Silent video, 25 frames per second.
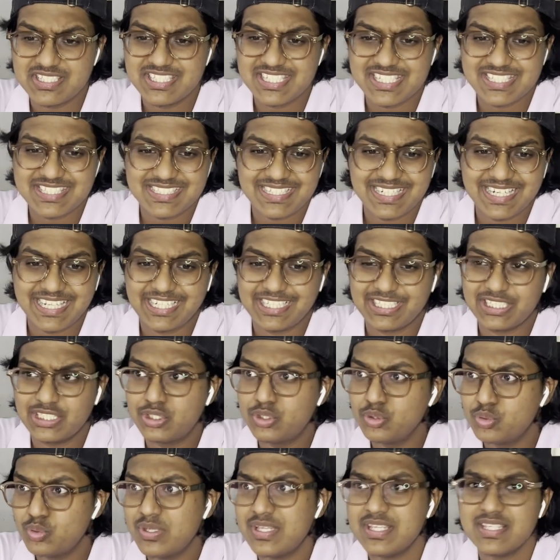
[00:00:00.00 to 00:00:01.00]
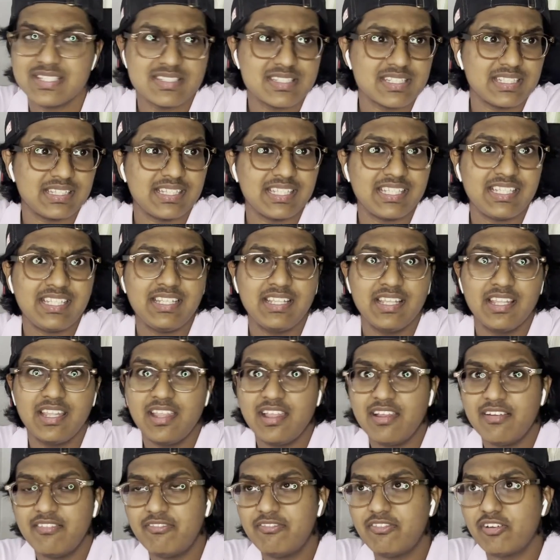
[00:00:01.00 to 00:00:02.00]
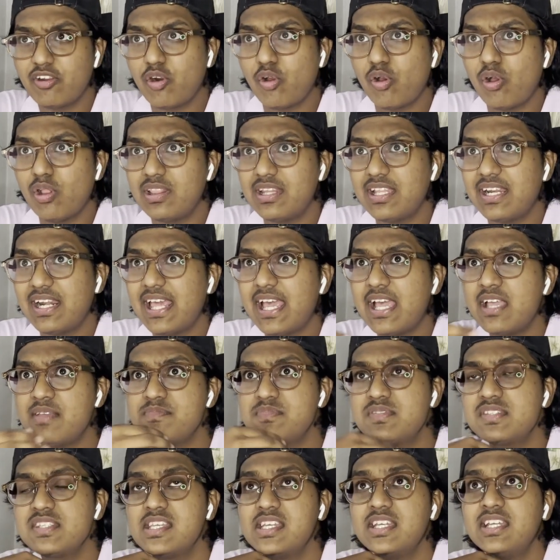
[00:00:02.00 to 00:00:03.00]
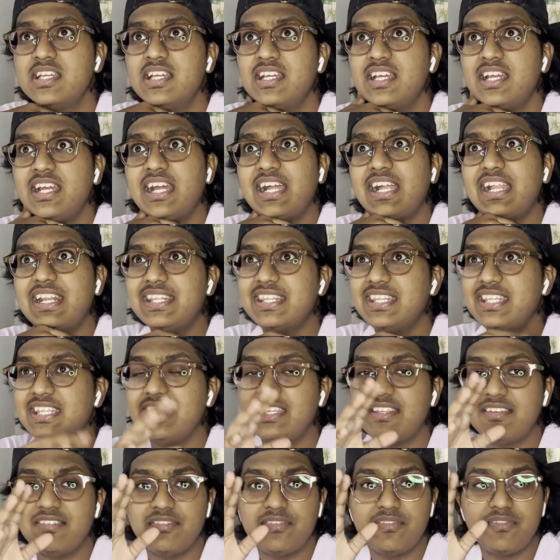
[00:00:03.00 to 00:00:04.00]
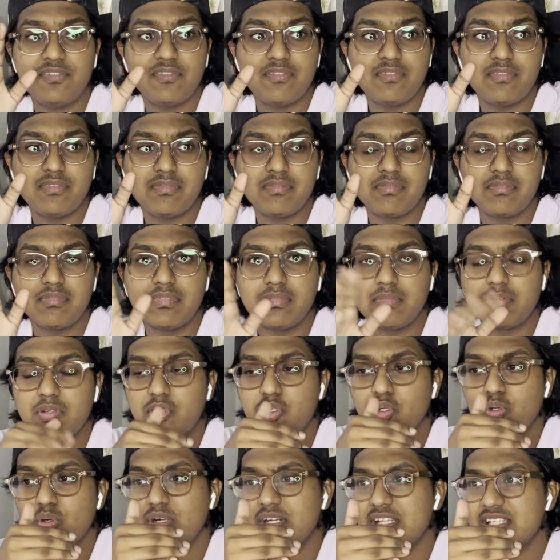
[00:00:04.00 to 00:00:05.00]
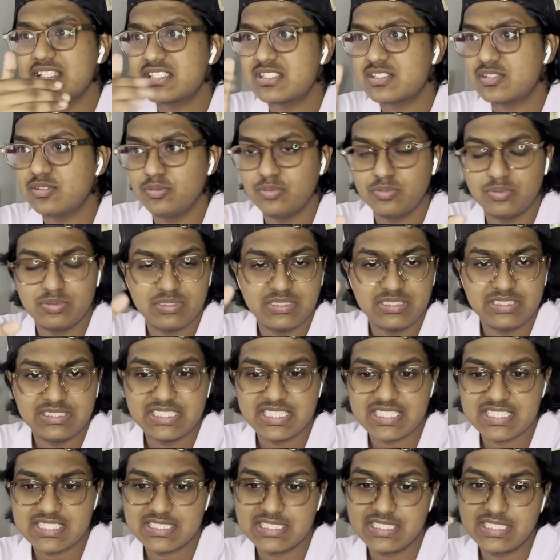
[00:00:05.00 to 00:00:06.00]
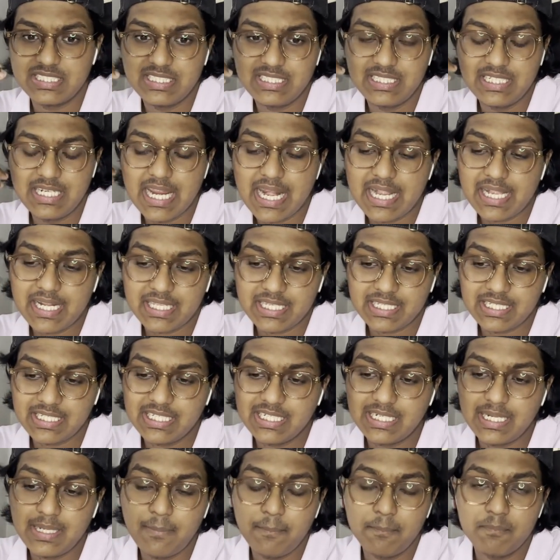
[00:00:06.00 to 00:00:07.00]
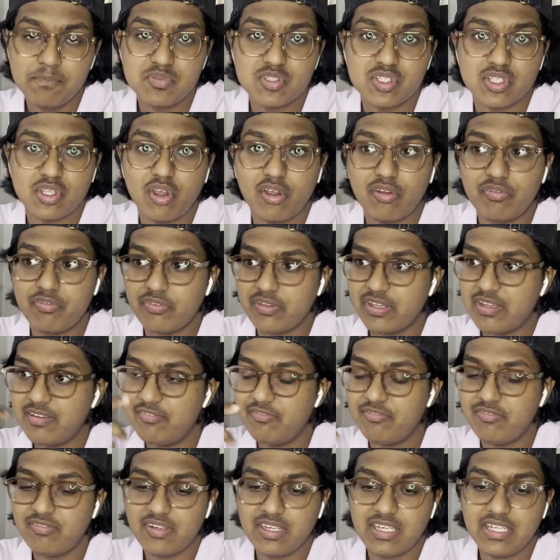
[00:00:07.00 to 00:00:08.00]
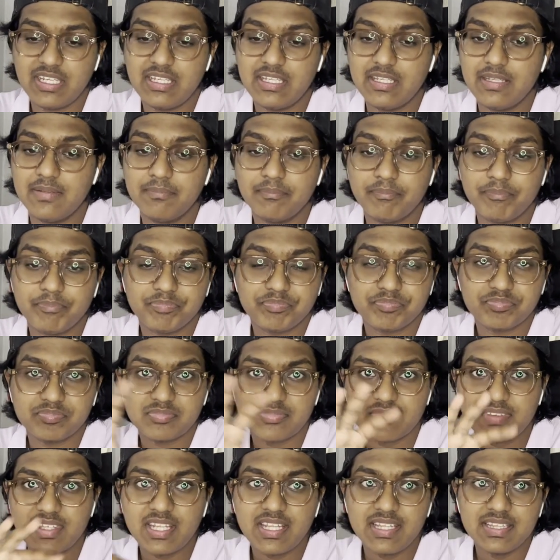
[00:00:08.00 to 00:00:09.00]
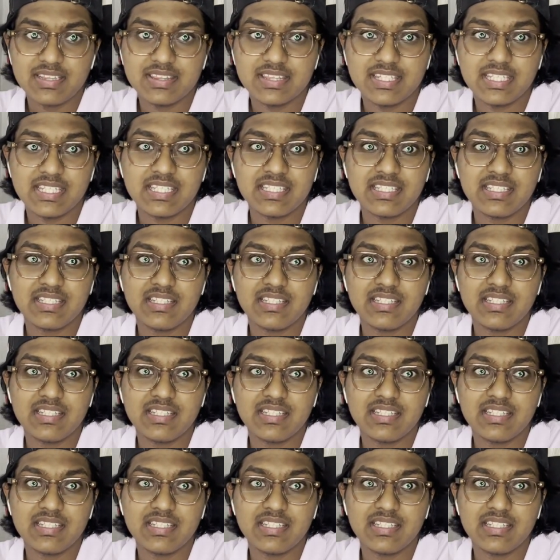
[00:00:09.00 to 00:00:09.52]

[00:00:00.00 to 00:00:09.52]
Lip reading: just like 2 days I think, for all the labs, and they told us to just get a glimpse of everything